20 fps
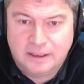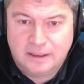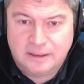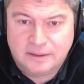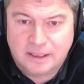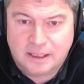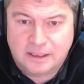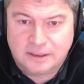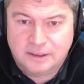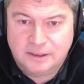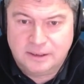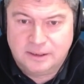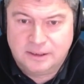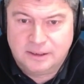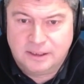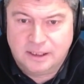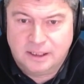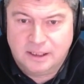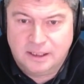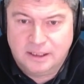
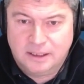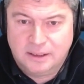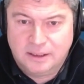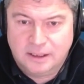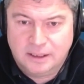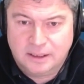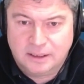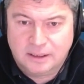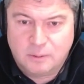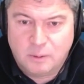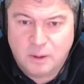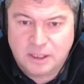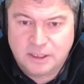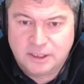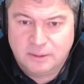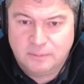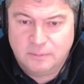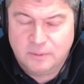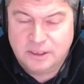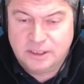Sasha's
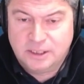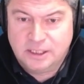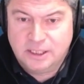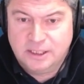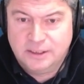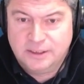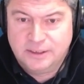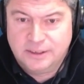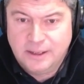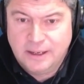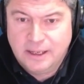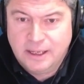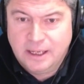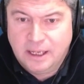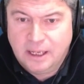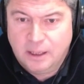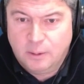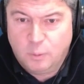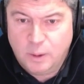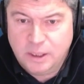question, which is,
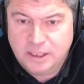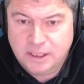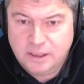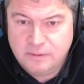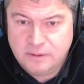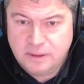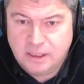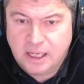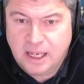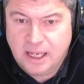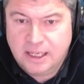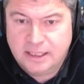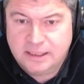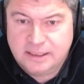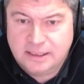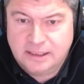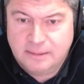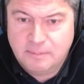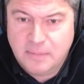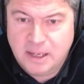we don't
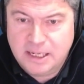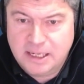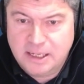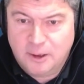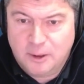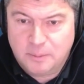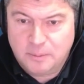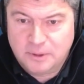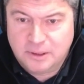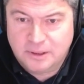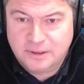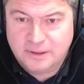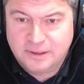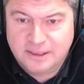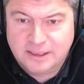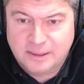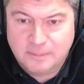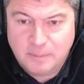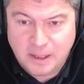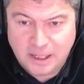get many
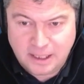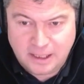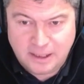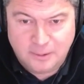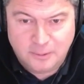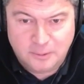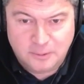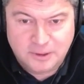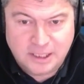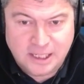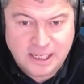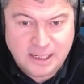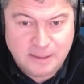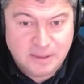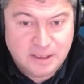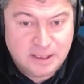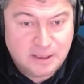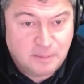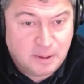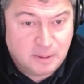options to pick your
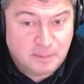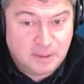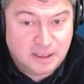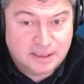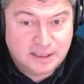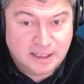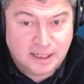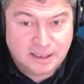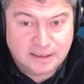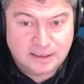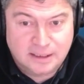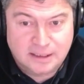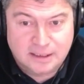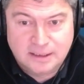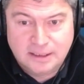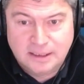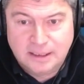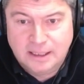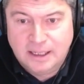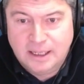team in the public sector.
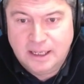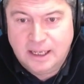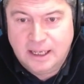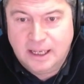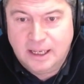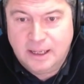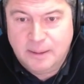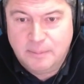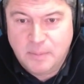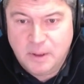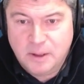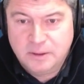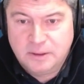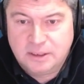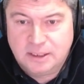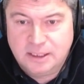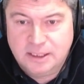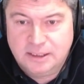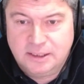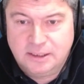
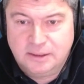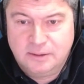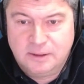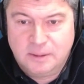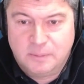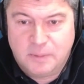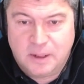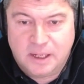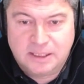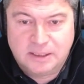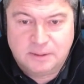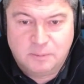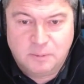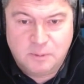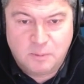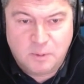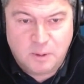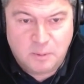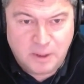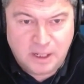Mostly do the best
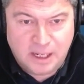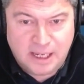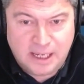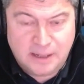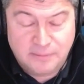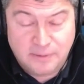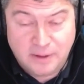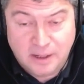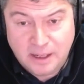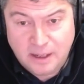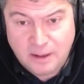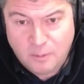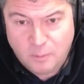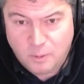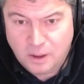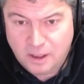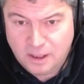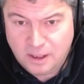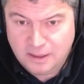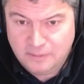with what we have.
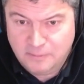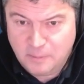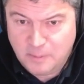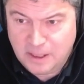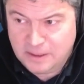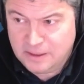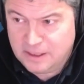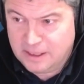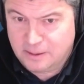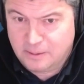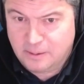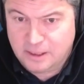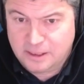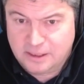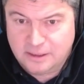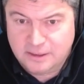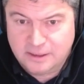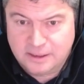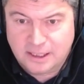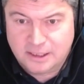What I love about that
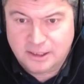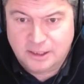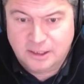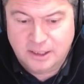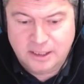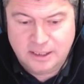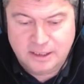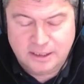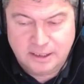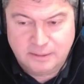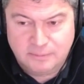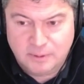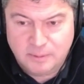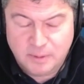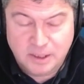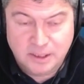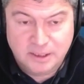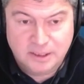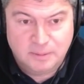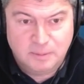question, Sasha, is it
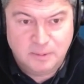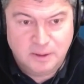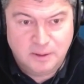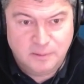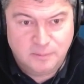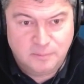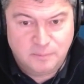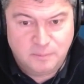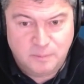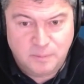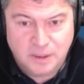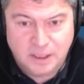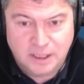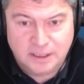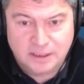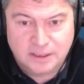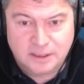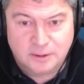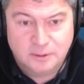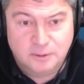reminds me of
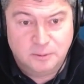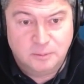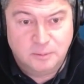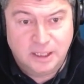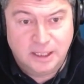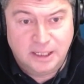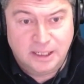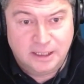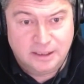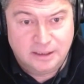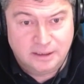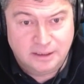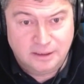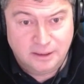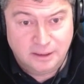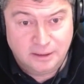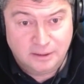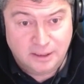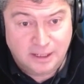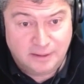being at school where,
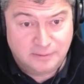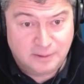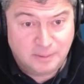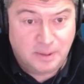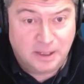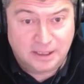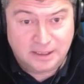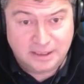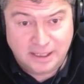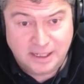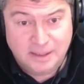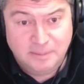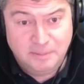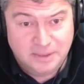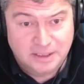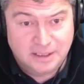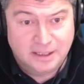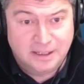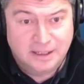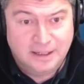you have to pick
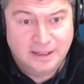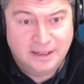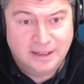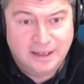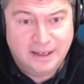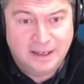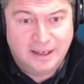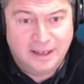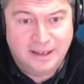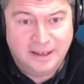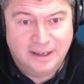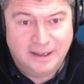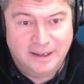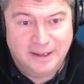teams, and